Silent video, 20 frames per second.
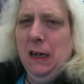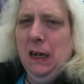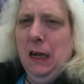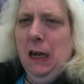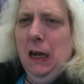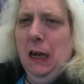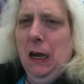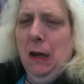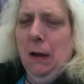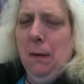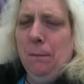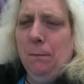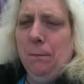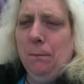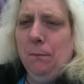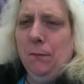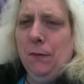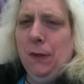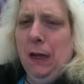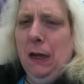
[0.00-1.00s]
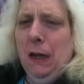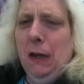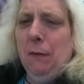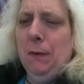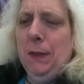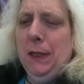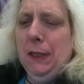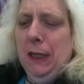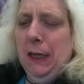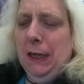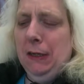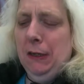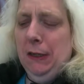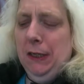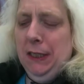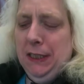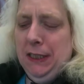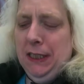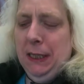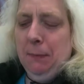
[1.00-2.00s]
are we likely
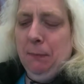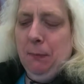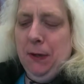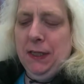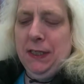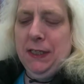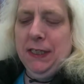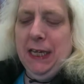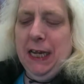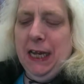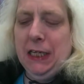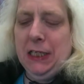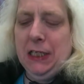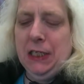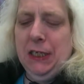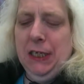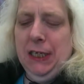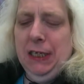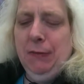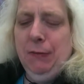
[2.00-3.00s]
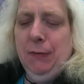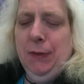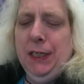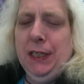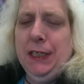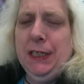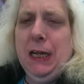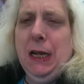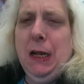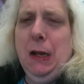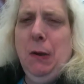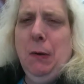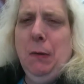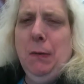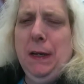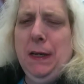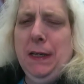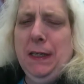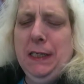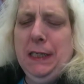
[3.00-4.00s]
to see the price of gasoline we saw
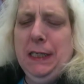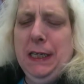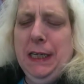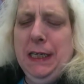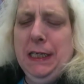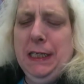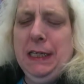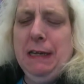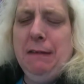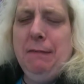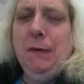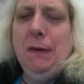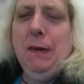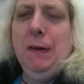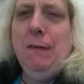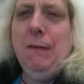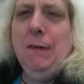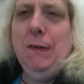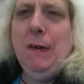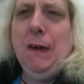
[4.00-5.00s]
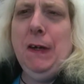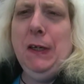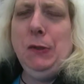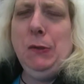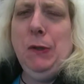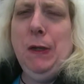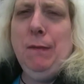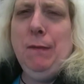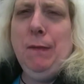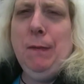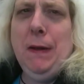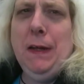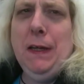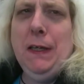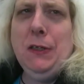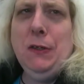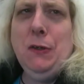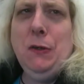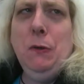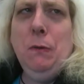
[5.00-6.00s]
in 1987 when I graduated from high
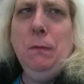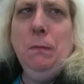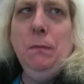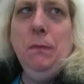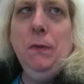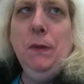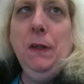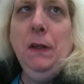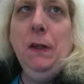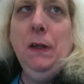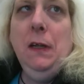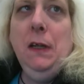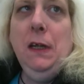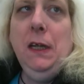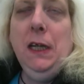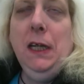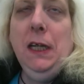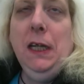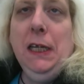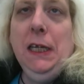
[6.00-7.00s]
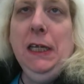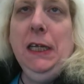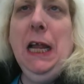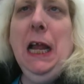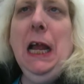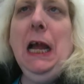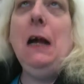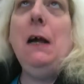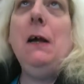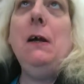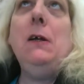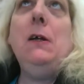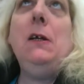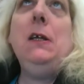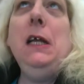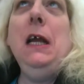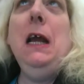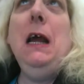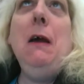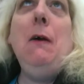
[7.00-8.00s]
school? Yeah,
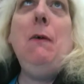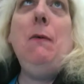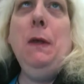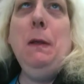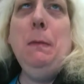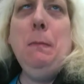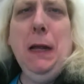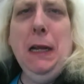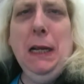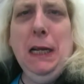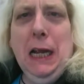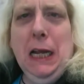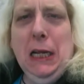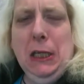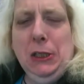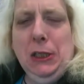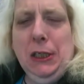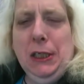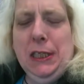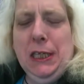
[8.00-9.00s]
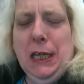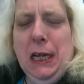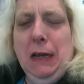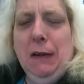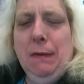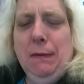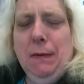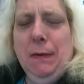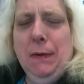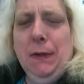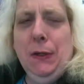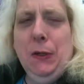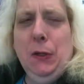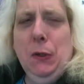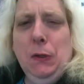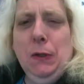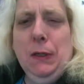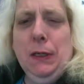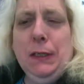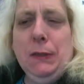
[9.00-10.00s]
we might actually say. I've already
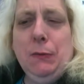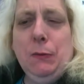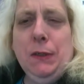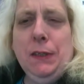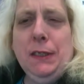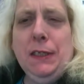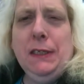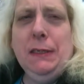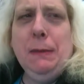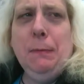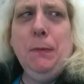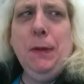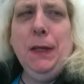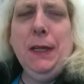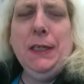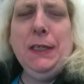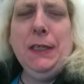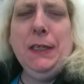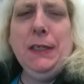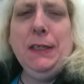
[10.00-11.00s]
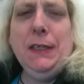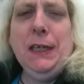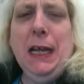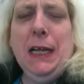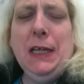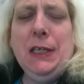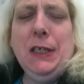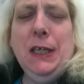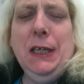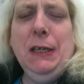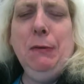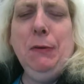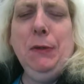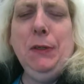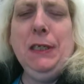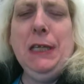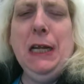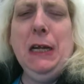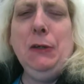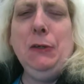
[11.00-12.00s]
heard that there were some places gasoline
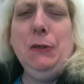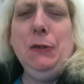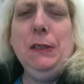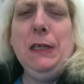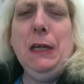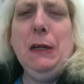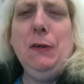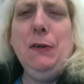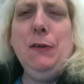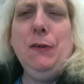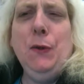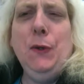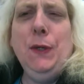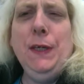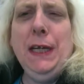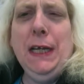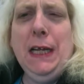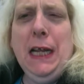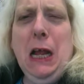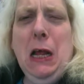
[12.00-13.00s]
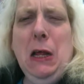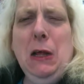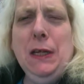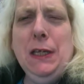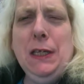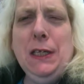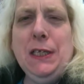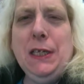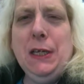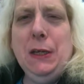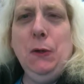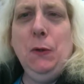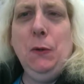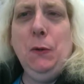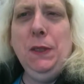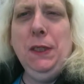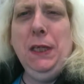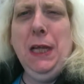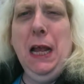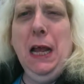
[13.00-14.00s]
was down to $1.30 a gallon. So,
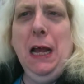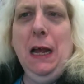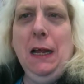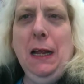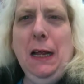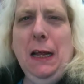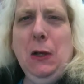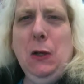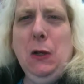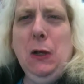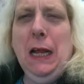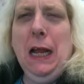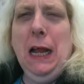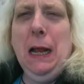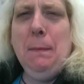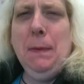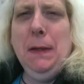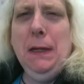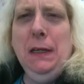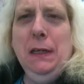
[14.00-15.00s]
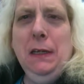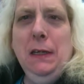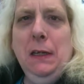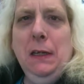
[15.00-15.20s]
yeah, it could happen.